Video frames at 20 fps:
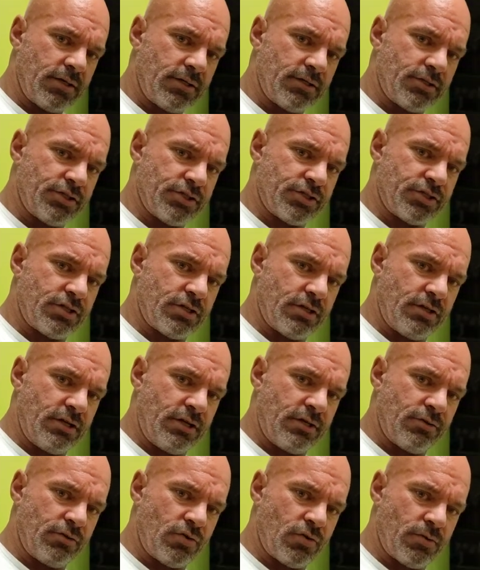just
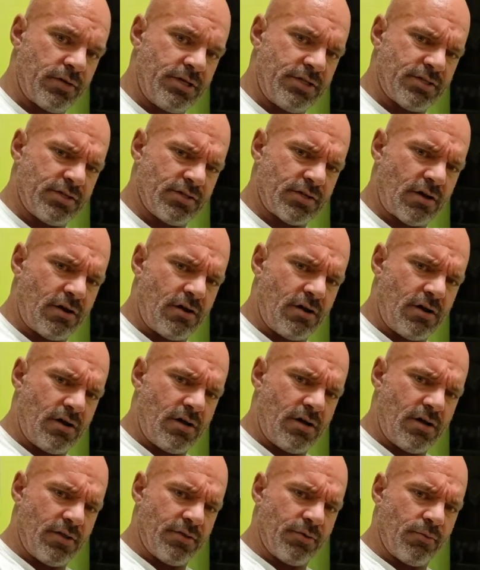increases
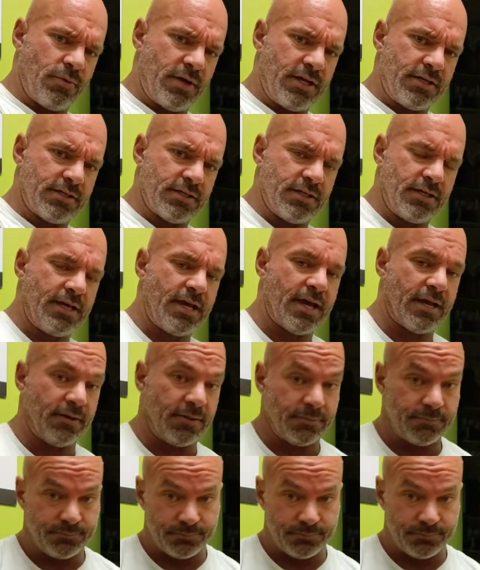all the way to the end.